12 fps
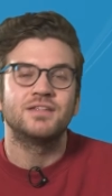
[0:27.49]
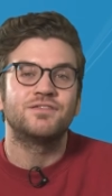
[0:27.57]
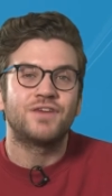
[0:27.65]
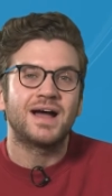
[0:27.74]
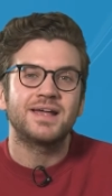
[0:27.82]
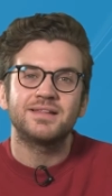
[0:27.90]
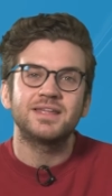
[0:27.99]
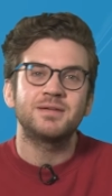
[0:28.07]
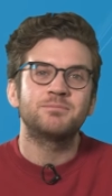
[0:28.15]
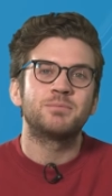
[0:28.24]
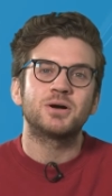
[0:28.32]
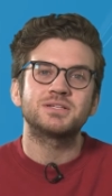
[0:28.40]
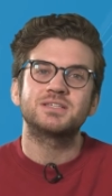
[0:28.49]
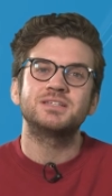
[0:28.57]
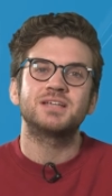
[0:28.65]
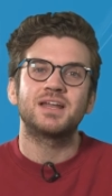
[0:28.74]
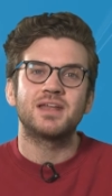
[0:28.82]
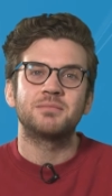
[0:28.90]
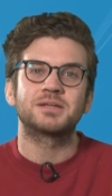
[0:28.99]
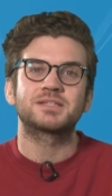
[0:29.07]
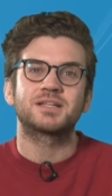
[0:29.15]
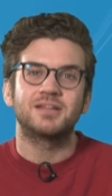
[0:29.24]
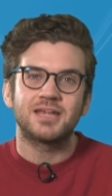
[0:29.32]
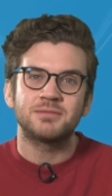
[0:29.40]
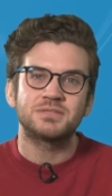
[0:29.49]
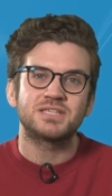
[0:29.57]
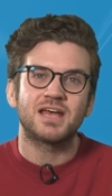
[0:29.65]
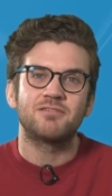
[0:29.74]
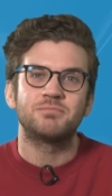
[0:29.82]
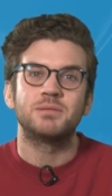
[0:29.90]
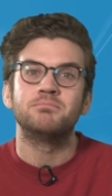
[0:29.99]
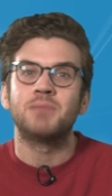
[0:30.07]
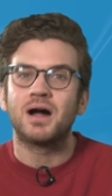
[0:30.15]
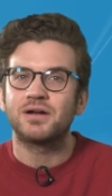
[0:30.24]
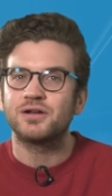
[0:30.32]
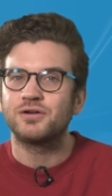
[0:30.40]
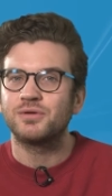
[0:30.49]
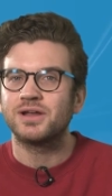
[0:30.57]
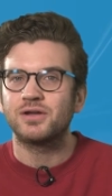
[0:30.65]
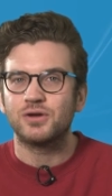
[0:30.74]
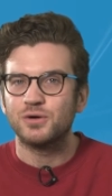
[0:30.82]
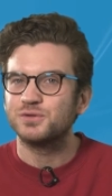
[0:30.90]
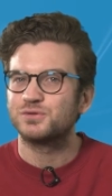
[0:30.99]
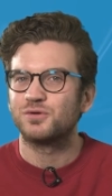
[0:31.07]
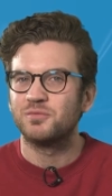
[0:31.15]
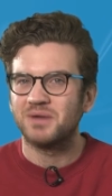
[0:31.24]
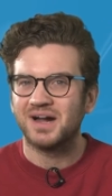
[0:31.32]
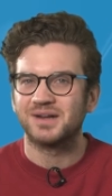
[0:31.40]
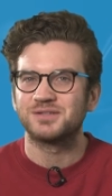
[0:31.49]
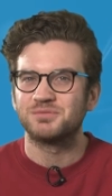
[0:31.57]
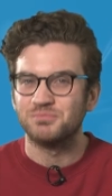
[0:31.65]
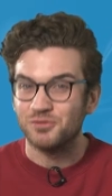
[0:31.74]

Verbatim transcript: In the filing, Boston Dynamics claims to have been monitoring Ghost Robotics